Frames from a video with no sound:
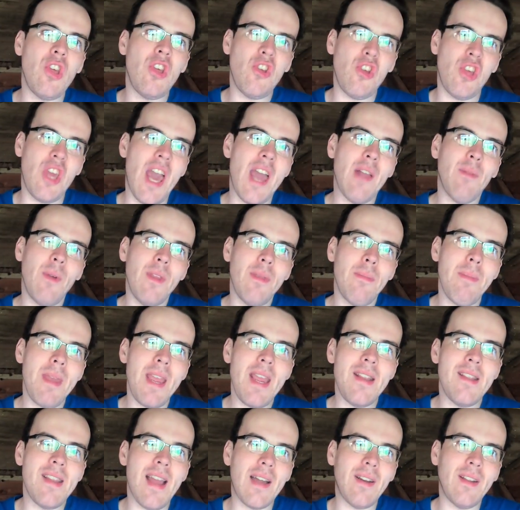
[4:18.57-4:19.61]
shared with me
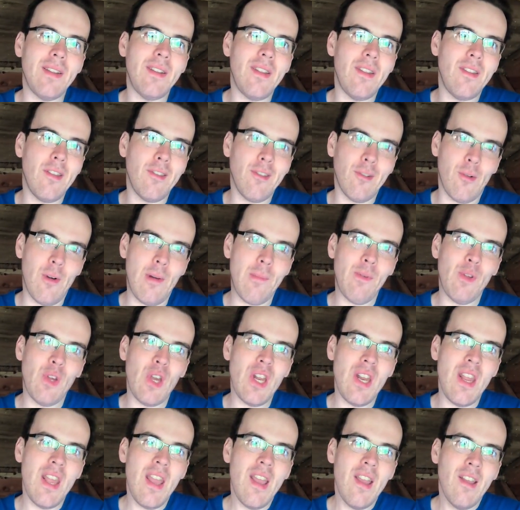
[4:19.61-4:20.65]
down in the
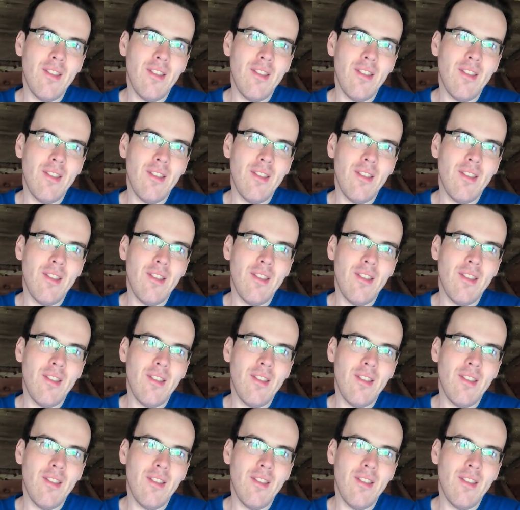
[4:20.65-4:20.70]
description,